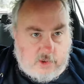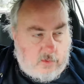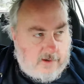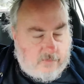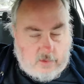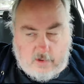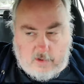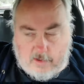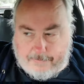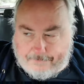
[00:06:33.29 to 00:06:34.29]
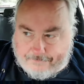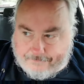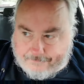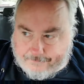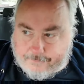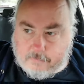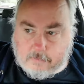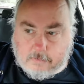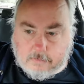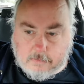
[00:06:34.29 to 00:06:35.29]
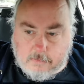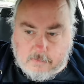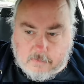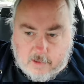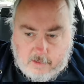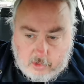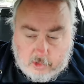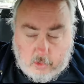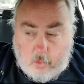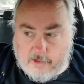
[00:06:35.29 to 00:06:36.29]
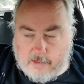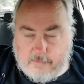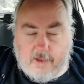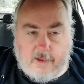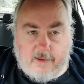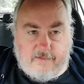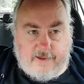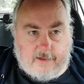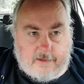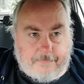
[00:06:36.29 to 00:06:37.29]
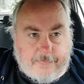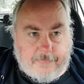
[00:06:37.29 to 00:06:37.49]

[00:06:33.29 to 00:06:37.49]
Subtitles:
whatever you want to call it, the quantum field.